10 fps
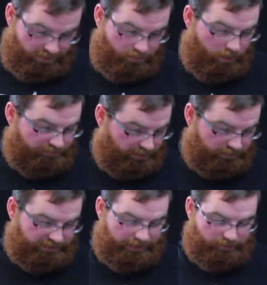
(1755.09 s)
What
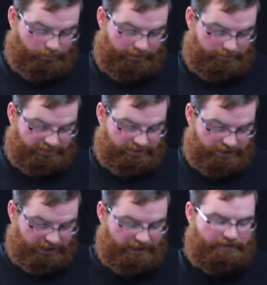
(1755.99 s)
victories have the Ravens
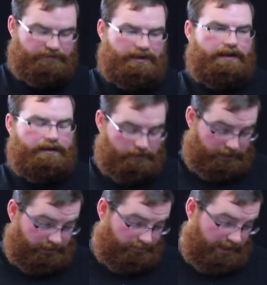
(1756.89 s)
achieved?
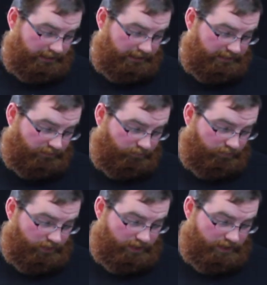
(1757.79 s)
That is
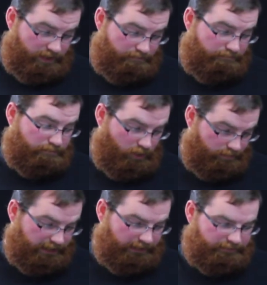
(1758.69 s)
from Paul
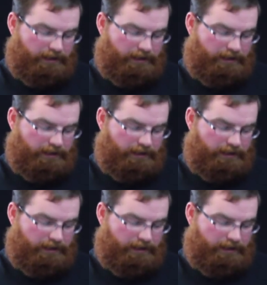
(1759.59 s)
Bennett.